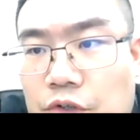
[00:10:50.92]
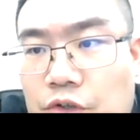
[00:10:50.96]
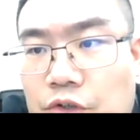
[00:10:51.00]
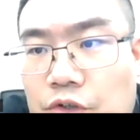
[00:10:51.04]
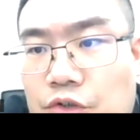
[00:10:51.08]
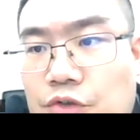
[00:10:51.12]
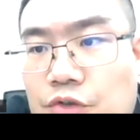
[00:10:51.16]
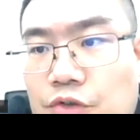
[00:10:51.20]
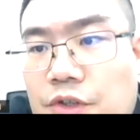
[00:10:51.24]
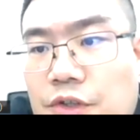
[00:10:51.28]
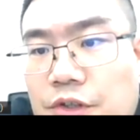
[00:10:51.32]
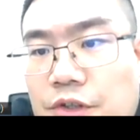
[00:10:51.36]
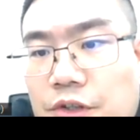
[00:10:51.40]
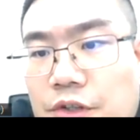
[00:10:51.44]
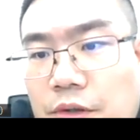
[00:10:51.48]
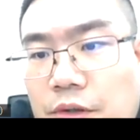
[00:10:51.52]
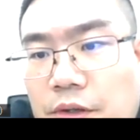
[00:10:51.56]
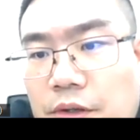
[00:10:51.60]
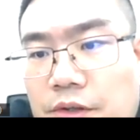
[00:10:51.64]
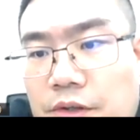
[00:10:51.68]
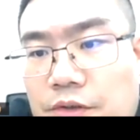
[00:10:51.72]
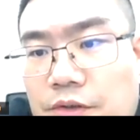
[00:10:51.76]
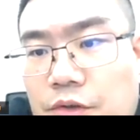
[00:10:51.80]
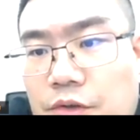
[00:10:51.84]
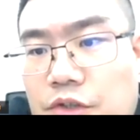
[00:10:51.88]
to the
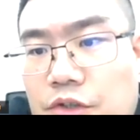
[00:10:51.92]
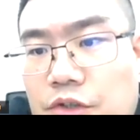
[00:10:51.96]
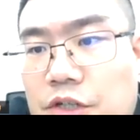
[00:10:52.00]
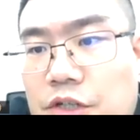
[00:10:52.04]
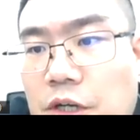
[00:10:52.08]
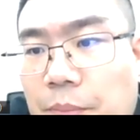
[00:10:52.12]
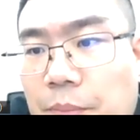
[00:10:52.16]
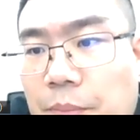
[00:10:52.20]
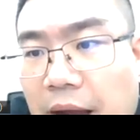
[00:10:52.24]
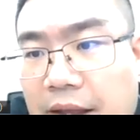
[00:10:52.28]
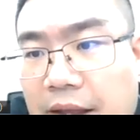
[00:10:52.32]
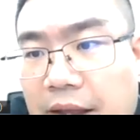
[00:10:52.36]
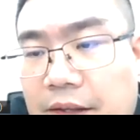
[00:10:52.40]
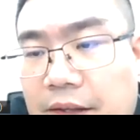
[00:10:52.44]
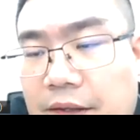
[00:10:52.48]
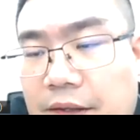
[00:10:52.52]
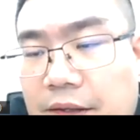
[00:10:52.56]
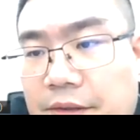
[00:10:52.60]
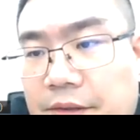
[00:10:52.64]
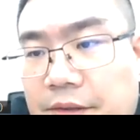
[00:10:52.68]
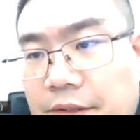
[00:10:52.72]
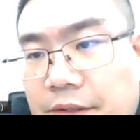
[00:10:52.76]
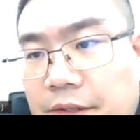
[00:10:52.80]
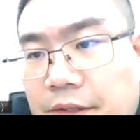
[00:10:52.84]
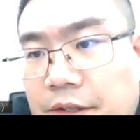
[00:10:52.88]
turbine
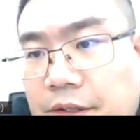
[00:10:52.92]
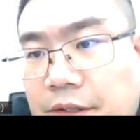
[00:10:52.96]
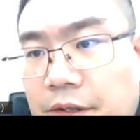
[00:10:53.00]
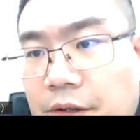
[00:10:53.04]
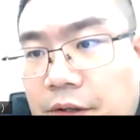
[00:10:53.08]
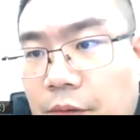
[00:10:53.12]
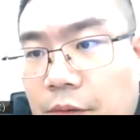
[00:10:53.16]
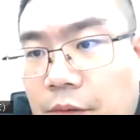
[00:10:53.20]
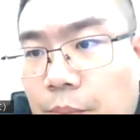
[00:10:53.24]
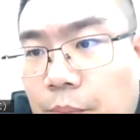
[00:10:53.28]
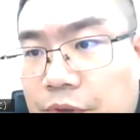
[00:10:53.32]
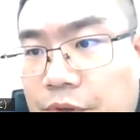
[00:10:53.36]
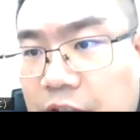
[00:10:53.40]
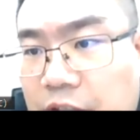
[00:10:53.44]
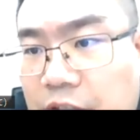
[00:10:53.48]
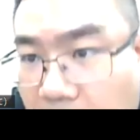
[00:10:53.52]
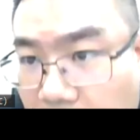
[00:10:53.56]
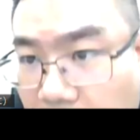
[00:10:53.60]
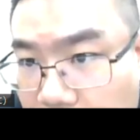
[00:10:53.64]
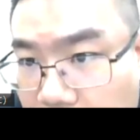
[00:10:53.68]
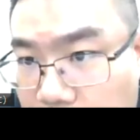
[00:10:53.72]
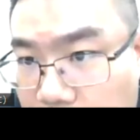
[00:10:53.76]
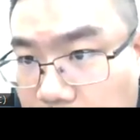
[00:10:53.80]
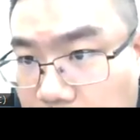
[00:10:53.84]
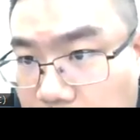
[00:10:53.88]

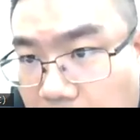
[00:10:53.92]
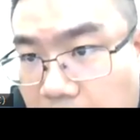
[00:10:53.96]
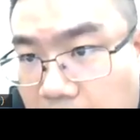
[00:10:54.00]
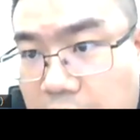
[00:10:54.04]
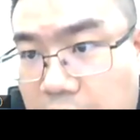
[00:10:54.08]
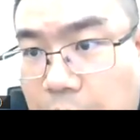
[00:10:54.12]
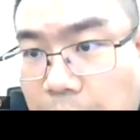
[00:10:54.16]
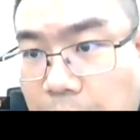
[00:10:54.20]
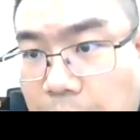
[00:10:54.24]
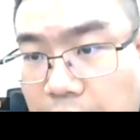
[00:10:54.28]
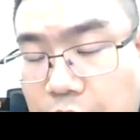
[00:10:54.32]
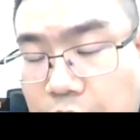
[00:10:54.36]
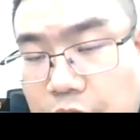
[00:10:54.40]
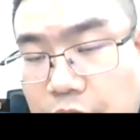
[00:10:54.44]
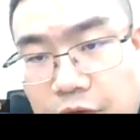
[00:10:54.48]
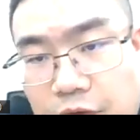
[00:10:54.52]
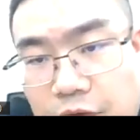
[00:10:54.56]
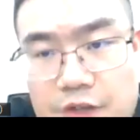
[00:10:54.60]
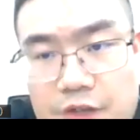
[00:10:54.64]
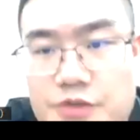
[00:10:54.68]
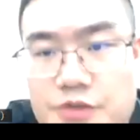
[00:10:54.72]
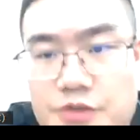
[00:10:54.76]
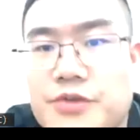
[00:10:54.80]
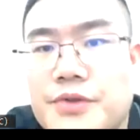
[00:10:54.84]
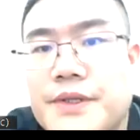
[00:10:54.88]
type and
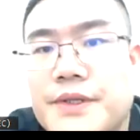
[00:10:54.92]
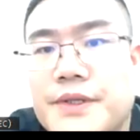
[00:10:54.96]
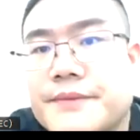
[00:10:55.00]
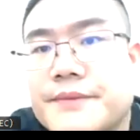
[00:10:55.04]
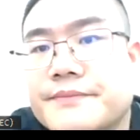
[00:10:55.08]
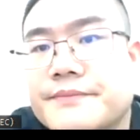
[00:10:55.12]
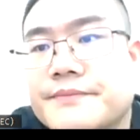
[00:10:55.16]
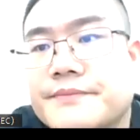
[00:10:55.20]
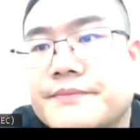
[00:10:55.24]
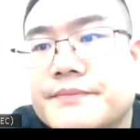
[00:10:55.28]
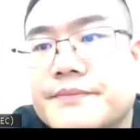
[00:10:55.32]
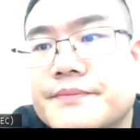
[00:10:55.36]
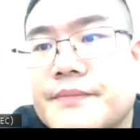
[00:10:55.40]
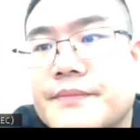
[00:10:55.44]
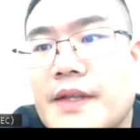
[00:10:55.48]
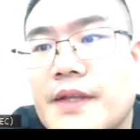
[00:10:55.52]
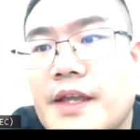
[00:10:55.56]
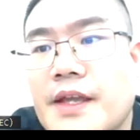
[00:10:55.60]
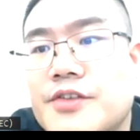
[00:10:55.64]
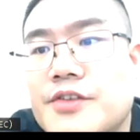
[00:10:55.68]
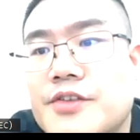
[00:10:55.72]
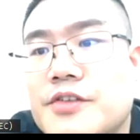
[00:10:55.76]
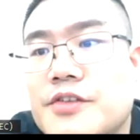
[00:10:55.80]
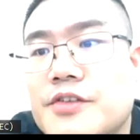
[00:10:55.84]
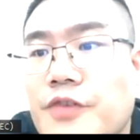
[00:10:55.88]
manufacturing.
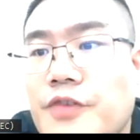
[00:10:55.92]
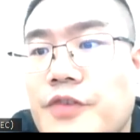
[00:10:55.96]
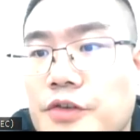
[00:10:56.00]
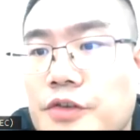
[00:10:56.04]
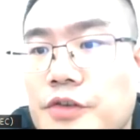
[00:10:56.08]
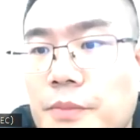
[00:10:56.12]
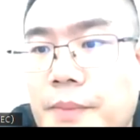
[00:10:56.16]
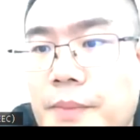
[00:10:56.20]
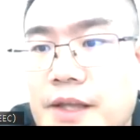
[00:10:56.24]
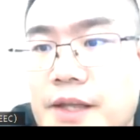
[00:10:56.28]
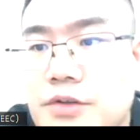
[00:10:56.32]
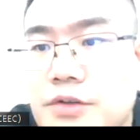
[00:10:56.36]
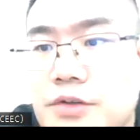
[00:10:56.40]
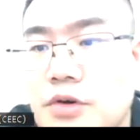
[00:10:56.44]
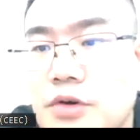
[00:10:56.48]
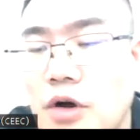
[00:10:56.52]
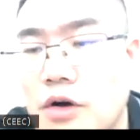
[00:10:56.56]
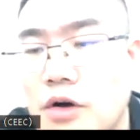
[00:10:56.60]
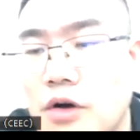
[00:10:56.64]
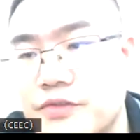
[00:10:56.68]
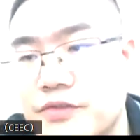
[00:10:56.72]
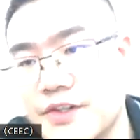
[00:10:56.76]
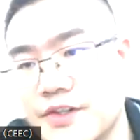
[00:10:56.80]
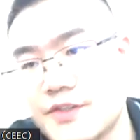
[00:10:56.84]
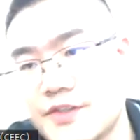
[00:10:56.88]
It's the fundamental
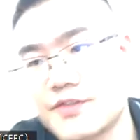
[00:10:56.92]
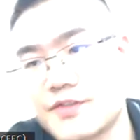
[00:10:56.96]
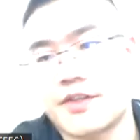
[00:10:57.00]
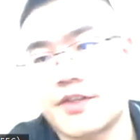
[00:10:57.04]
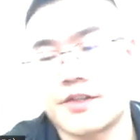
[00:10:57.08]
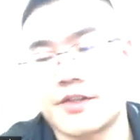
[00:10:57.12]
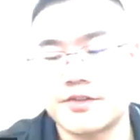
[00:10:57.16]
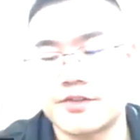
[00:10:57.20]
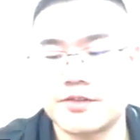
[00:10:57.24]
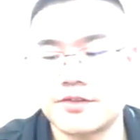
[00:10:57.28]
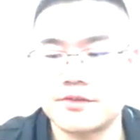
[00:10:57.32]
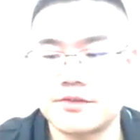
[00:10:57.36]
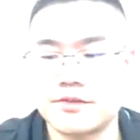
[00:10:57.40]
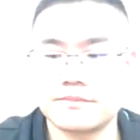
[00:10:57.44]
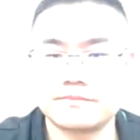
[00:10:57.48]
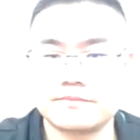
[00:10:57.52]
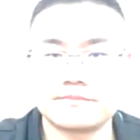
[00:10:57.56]
of these things.